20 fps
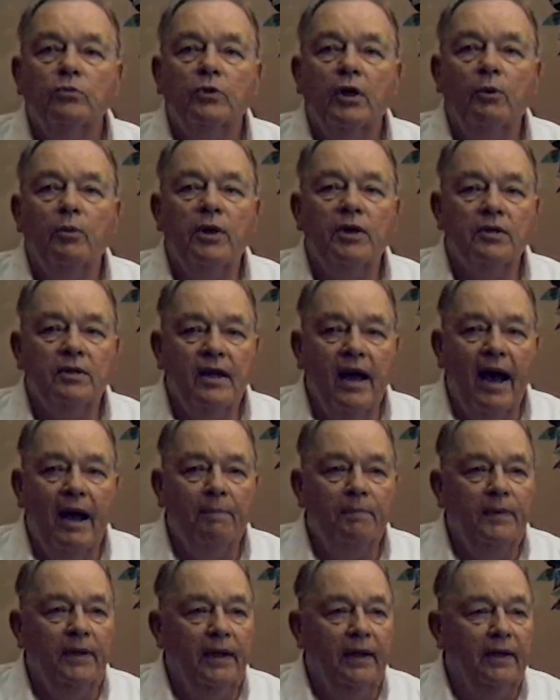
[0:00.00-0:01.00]
and we
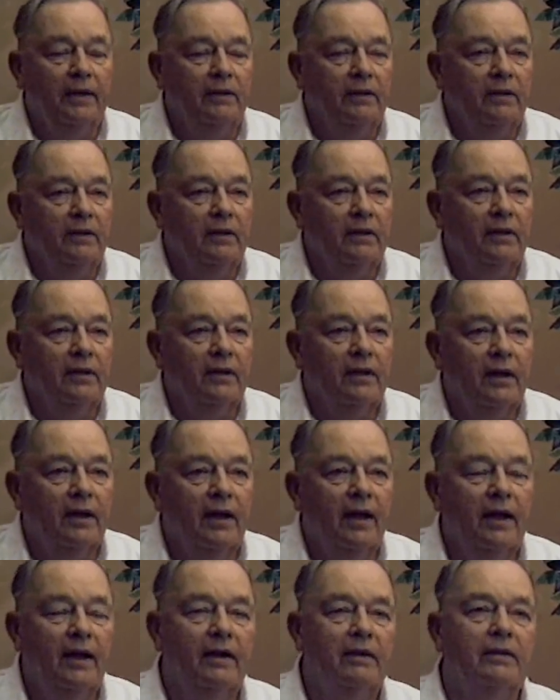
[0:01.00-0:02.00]
stopped in,
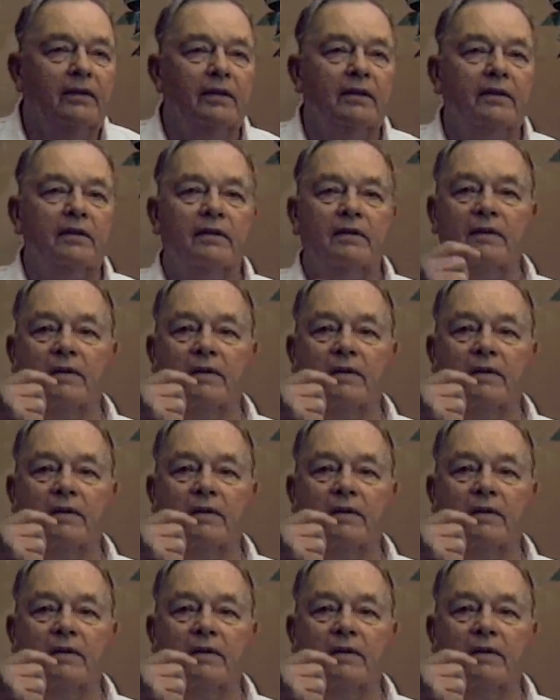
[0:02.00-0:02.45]
and